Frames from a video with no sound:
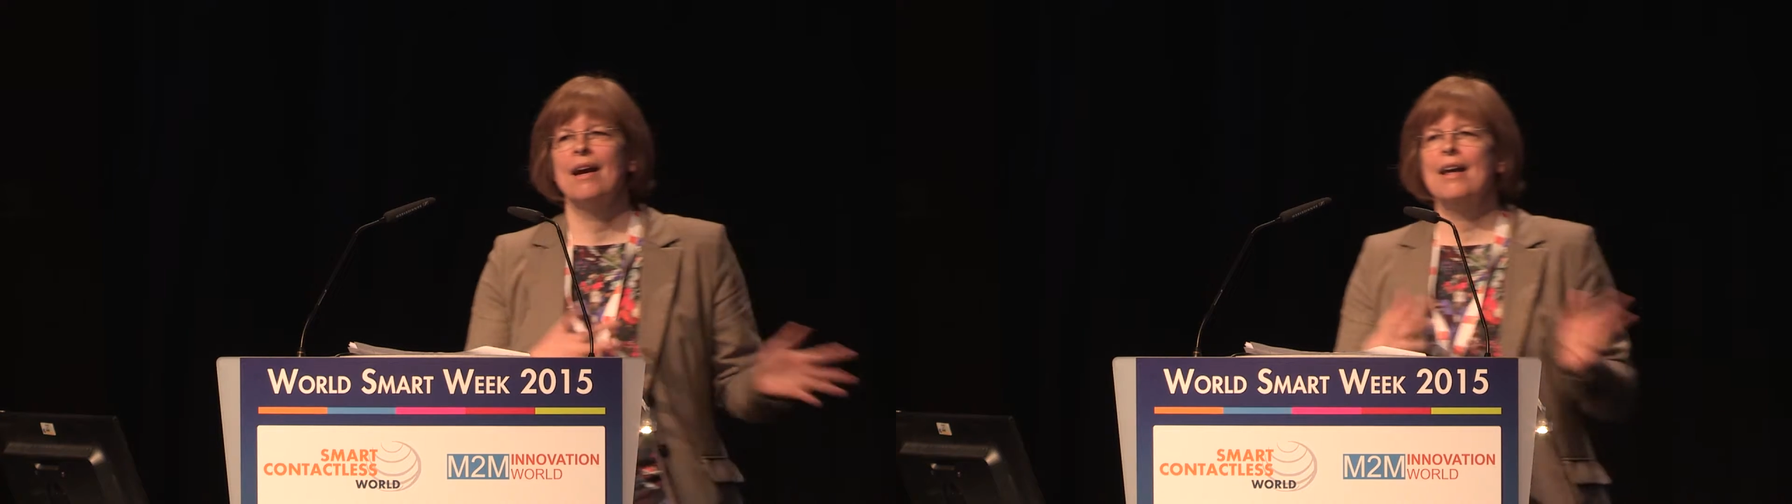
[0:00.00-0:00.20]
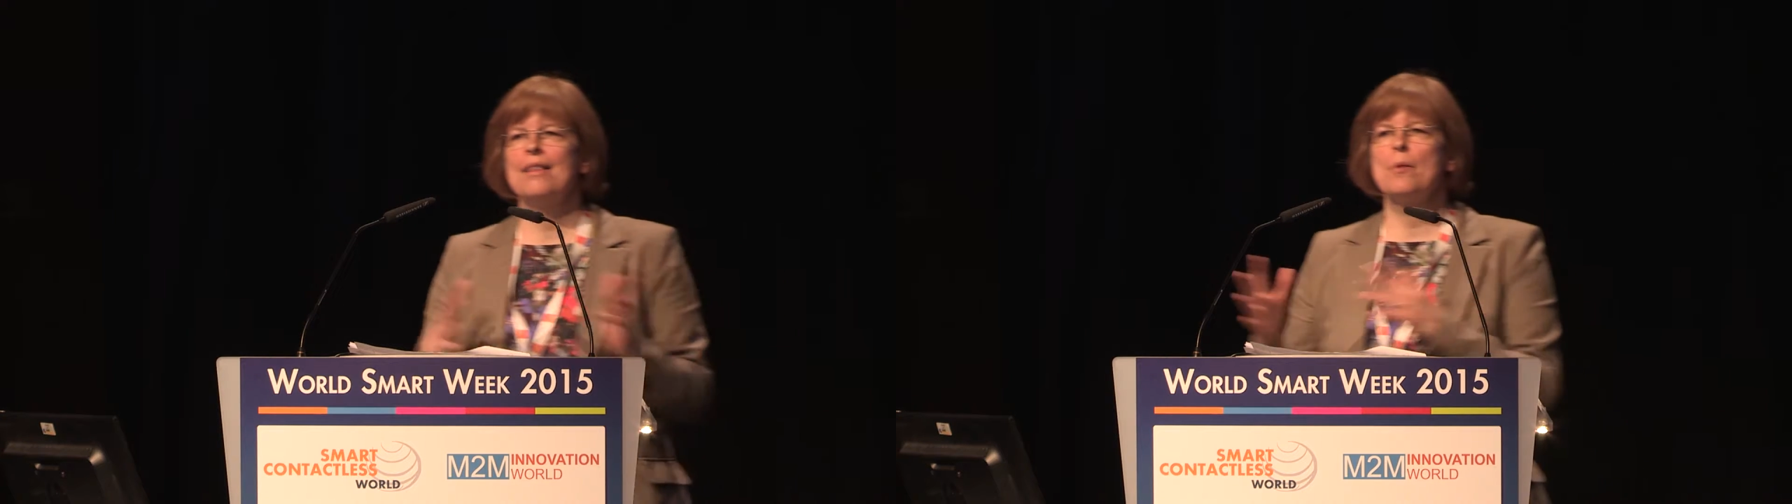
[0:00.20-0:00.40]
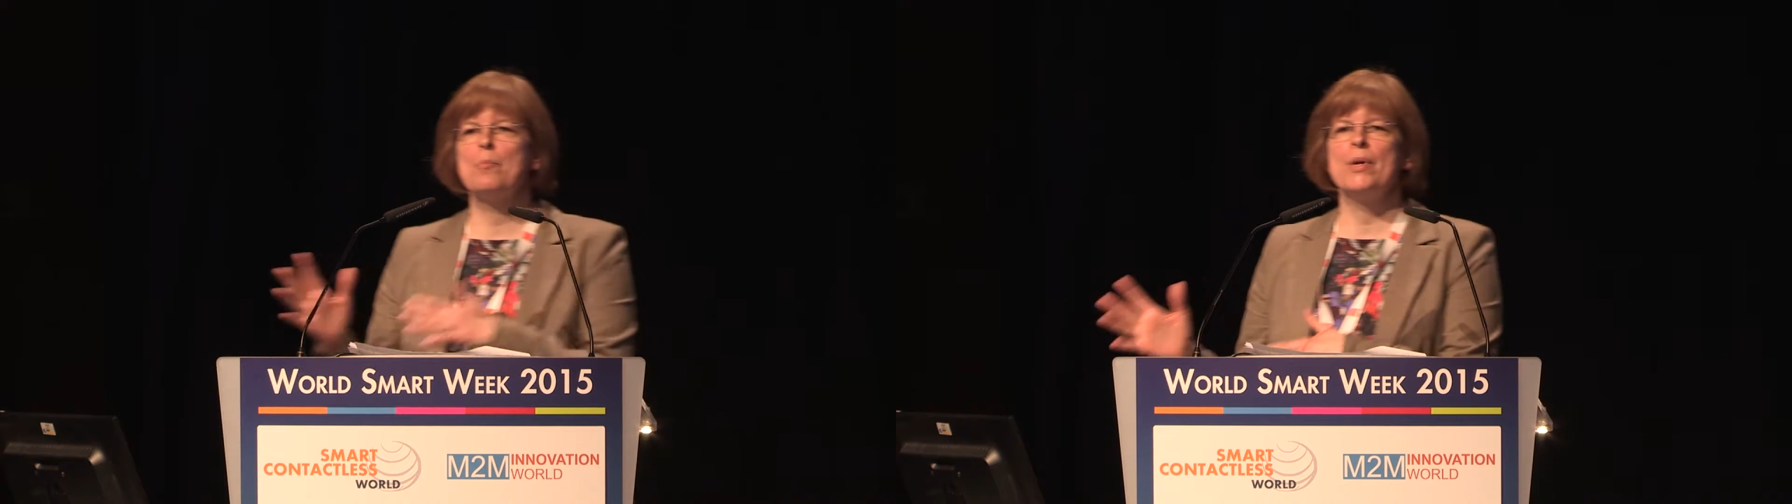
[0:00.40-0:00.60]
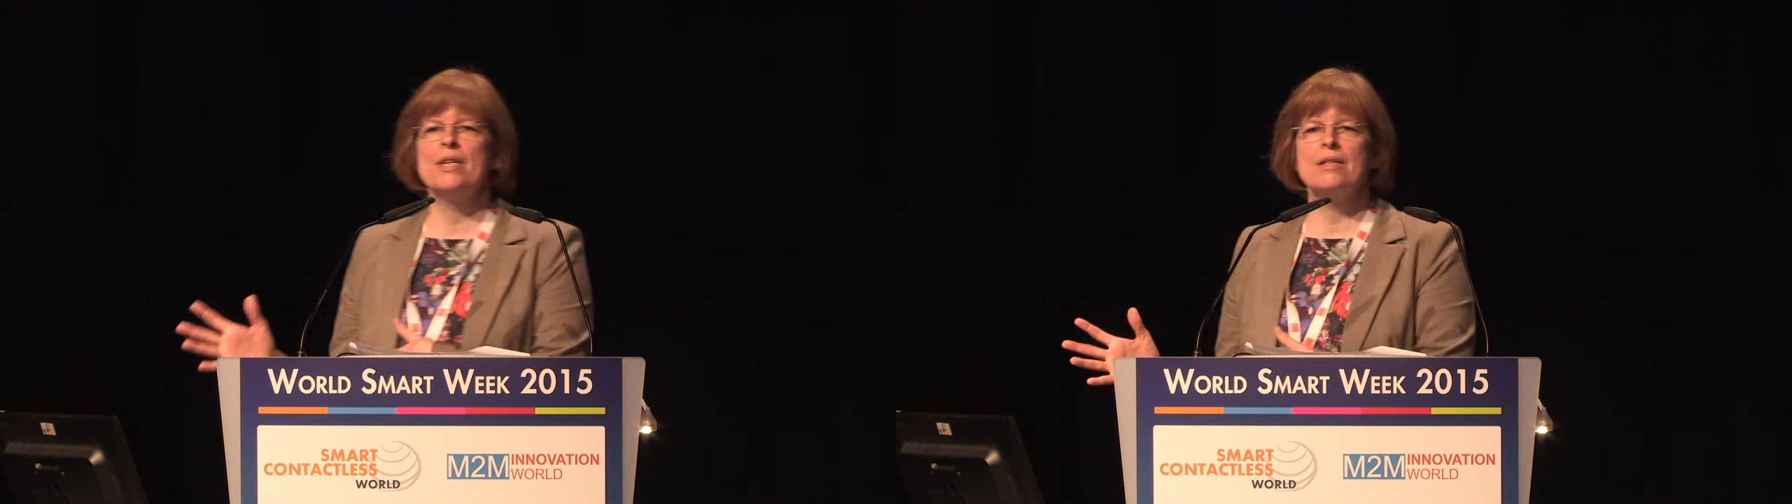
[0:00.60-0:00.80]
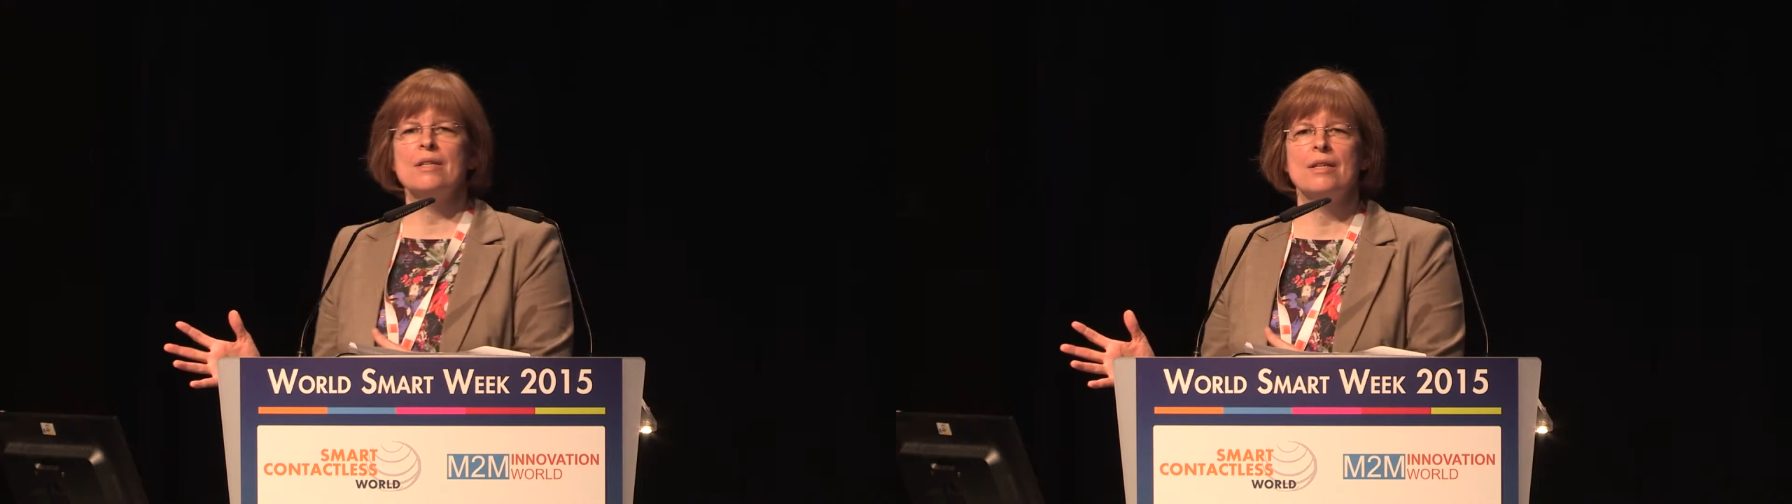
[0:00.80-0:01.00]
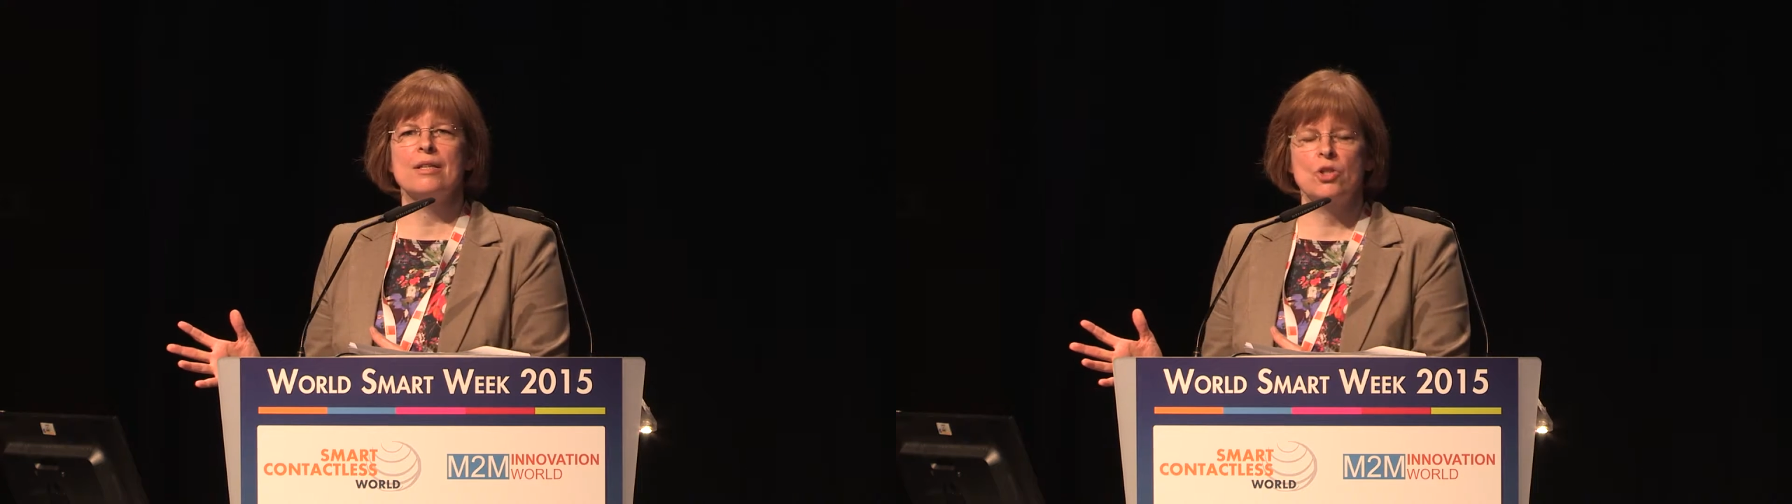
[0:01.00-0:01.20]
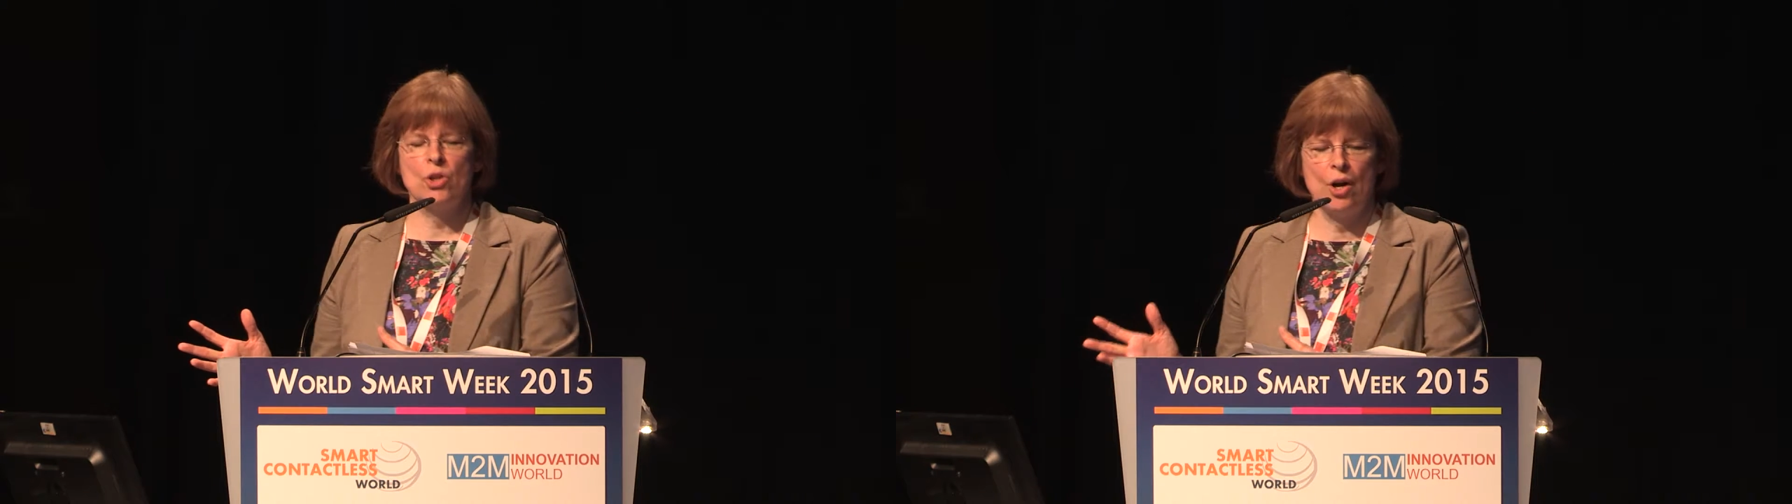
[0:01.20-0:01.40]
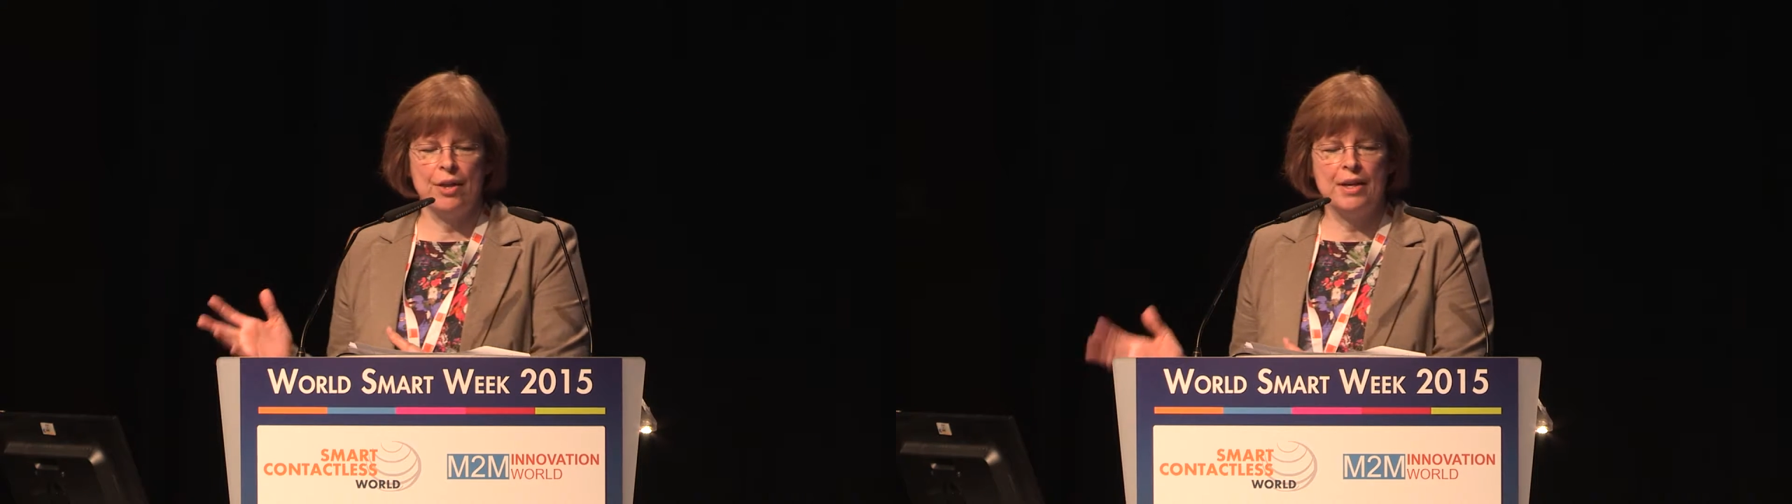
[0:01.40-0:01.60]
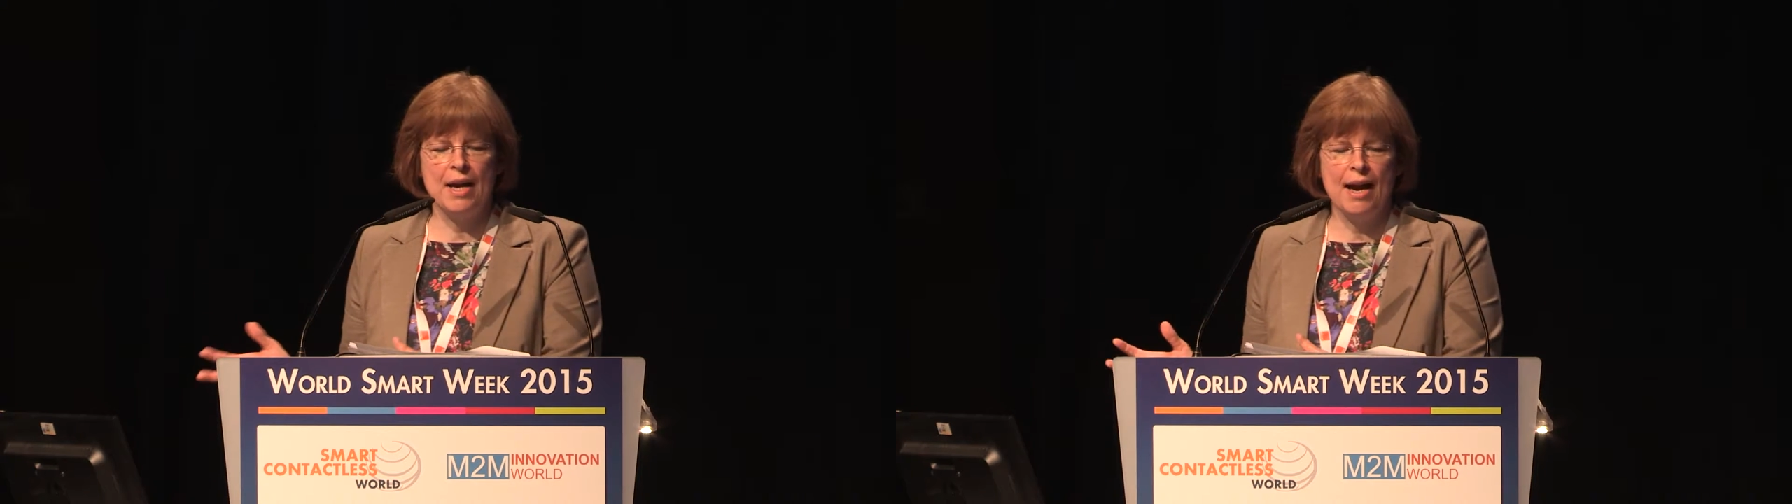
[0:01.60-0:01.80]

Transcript: and the business on the